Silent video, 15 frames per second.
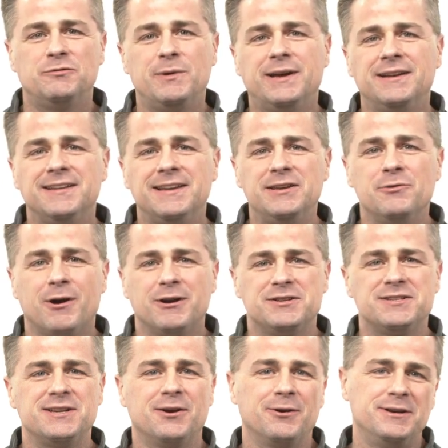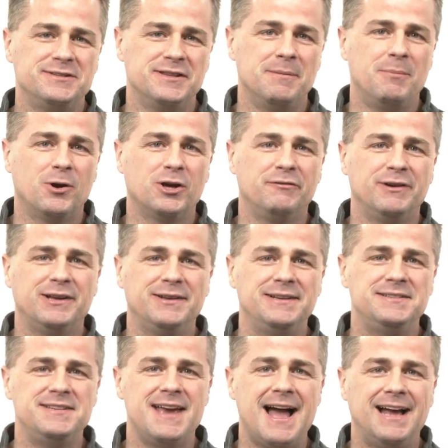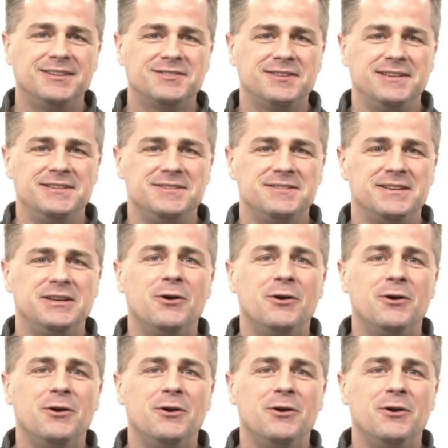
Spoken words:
as we continue our series in the book of Ecclesiastes.